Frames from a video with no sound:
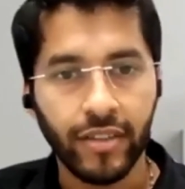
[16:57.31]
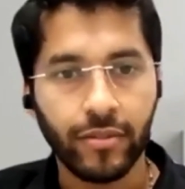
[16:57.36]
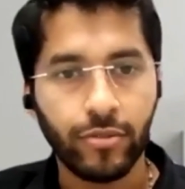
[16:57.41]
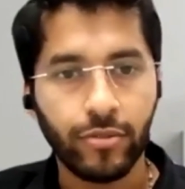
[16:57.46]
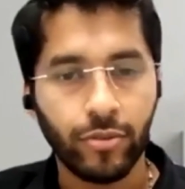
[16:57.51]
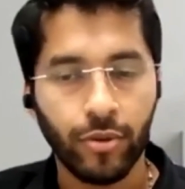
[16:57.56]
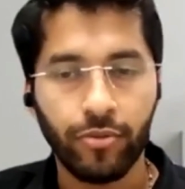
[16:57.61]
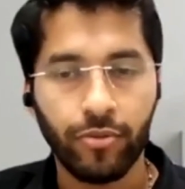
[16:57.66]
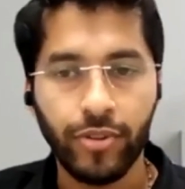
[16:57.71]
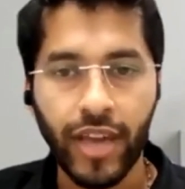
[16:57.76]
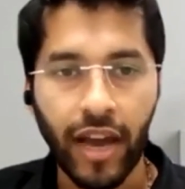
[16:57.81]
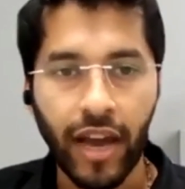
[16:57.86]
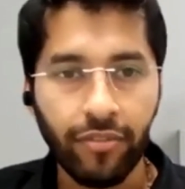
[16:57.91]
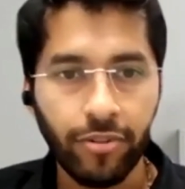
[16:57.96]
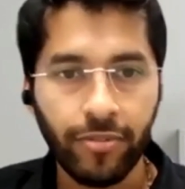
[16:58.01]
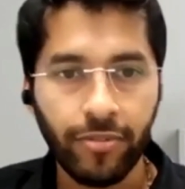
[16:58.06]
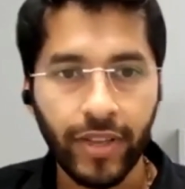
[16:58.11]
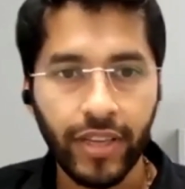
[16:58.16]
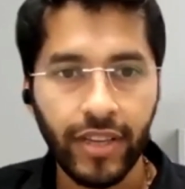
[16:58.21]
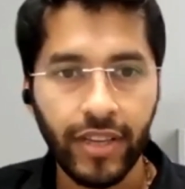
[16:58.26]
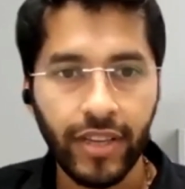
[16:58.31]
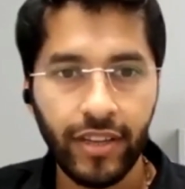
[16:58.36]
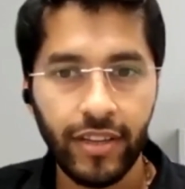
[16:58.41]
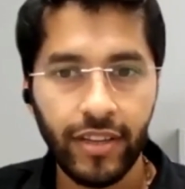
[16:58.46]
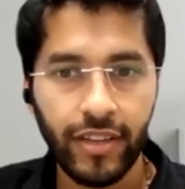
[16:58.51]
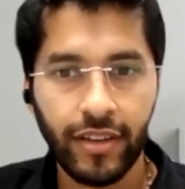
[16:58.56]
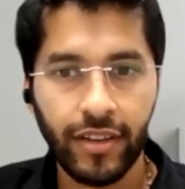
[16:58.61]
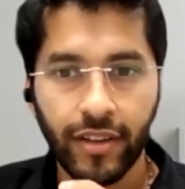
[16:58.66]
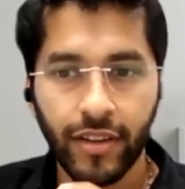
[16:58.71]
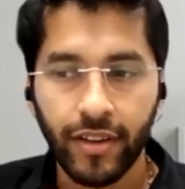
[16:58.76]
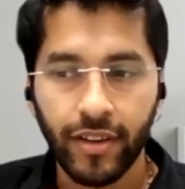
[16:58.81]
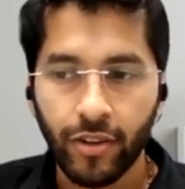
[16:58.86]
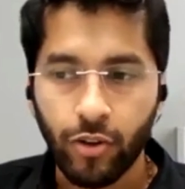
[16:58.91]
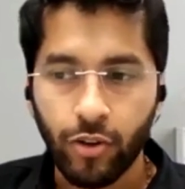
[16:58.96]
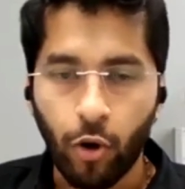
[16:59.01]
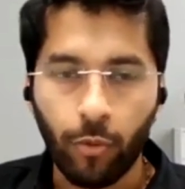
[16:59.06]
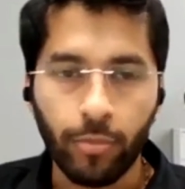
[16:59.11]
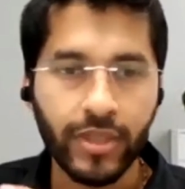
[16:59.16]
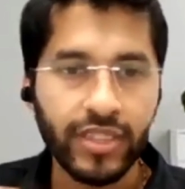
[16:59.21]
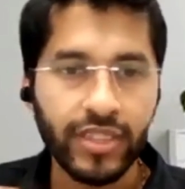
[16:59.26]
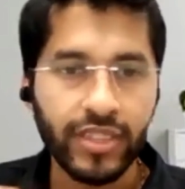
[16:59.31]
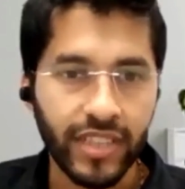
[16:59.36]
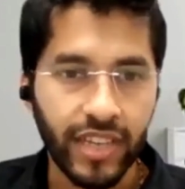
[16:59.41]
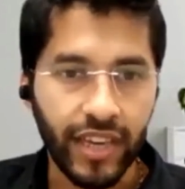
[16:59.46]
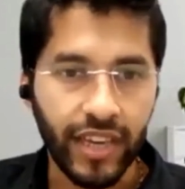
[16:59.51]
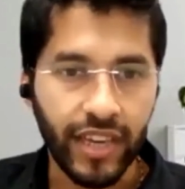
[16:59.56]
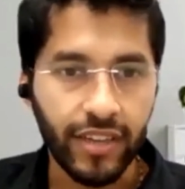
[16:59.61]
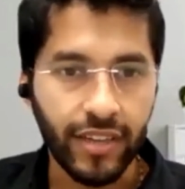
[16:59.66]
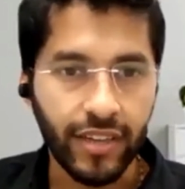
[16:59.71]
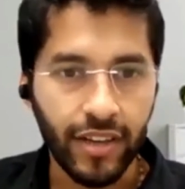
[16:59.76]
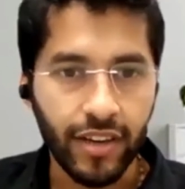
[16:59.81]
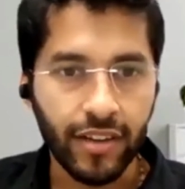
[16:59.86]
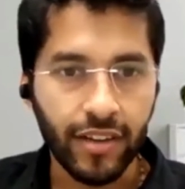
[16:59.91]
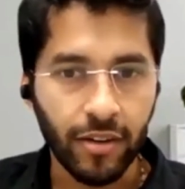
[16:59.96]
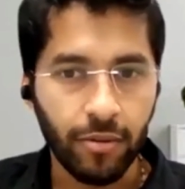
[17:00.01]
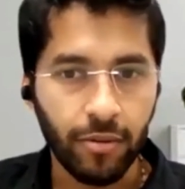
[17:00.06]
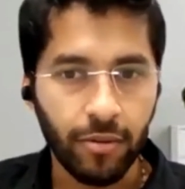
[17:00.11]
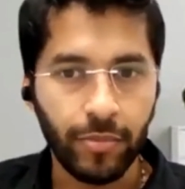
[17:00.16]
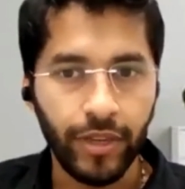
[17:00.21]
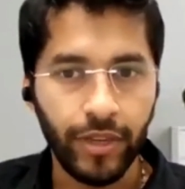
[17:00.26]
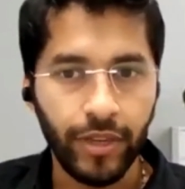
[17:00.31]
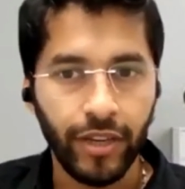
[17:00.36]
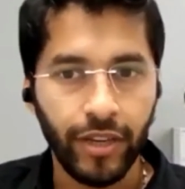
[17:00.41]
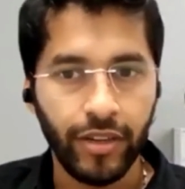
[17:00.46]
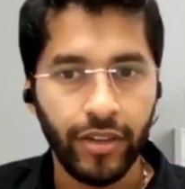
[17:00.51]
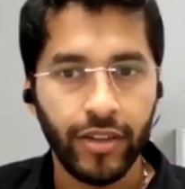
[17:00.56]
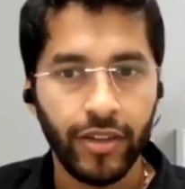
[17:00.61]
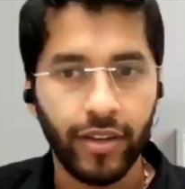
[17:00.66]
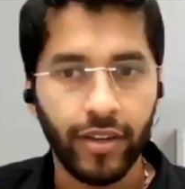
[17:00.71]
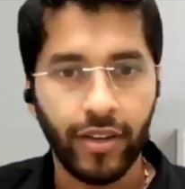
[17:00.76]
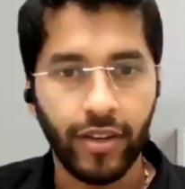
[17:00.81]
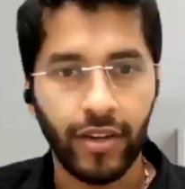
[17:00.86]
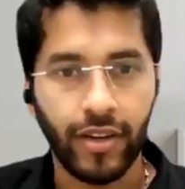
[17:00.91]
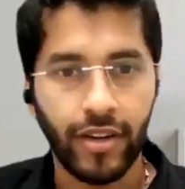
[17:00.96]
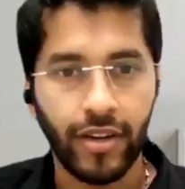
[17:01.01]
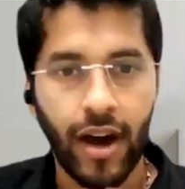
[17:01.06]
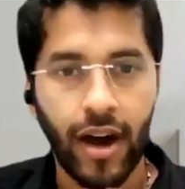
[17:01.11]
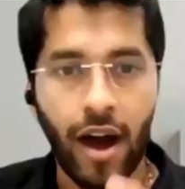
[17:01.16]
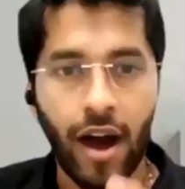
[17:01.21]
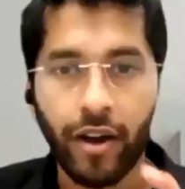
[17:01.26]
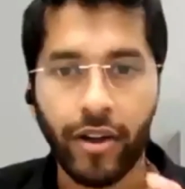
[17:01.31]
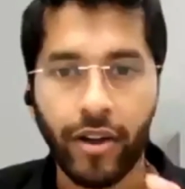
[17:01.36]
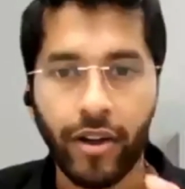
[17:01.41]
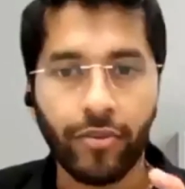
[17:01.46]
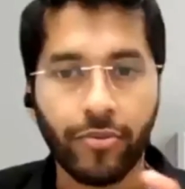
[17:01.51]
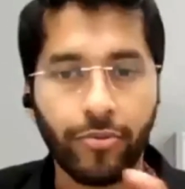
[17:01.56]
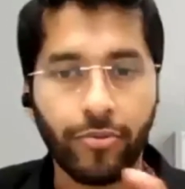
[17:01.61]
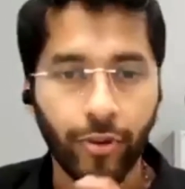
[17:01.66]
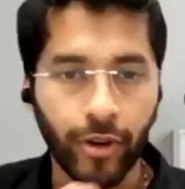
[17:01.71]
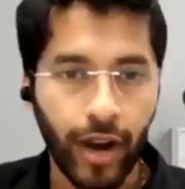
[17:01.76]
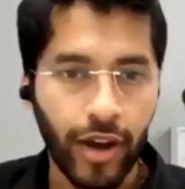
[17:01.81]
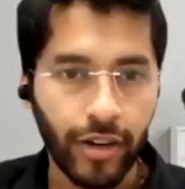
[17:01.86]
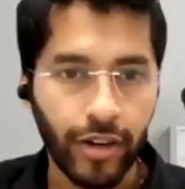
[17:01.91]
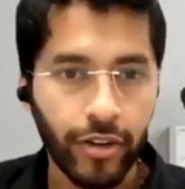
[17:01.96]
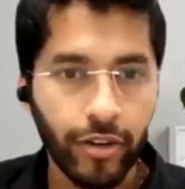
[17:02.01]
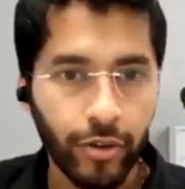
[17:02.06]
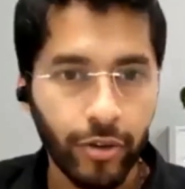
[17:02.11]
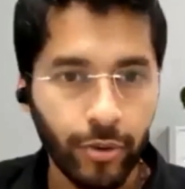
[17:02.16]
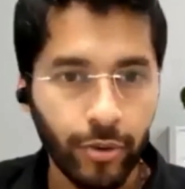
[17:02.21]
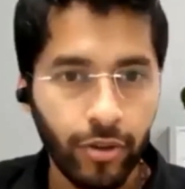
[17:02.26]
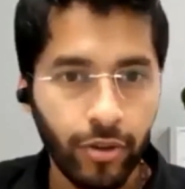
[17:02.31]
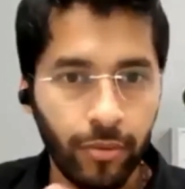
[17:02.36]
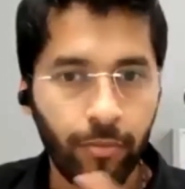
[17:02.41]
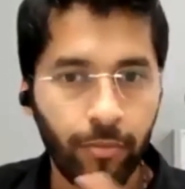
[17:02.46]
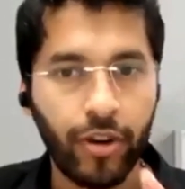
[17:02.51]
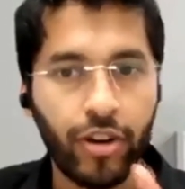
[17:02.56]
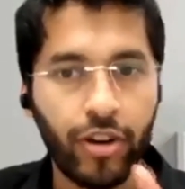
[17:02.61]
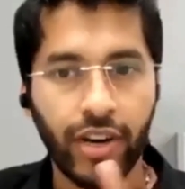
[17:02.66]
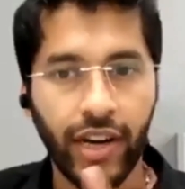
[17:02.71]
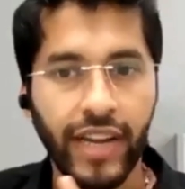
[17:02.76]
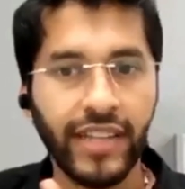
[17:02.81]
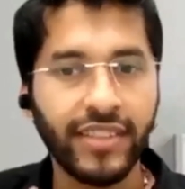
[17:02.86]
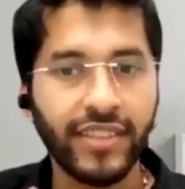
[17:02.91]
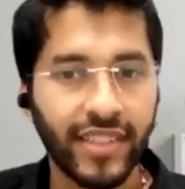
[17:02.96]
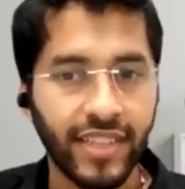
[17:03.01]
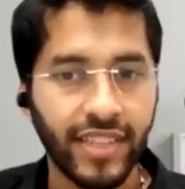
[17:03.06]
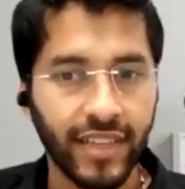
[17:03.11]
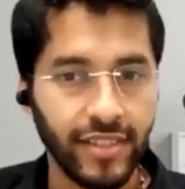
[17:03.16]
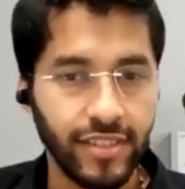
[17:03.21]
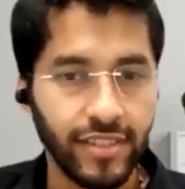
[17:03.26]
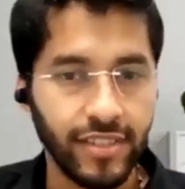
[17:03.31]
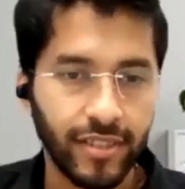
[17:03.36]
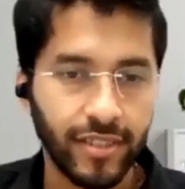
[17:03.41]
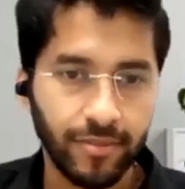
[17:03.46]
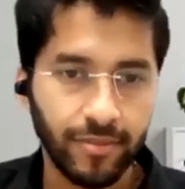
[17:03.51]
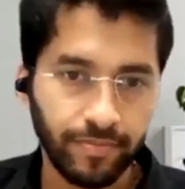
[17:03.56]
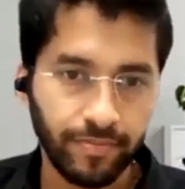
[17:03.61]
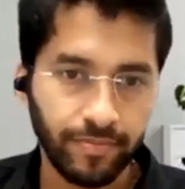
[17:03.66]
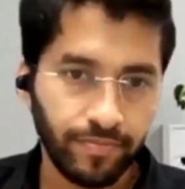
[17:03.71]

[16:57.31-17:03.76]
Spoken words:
So we have a very common saying in our company: hire for attitude, train skills.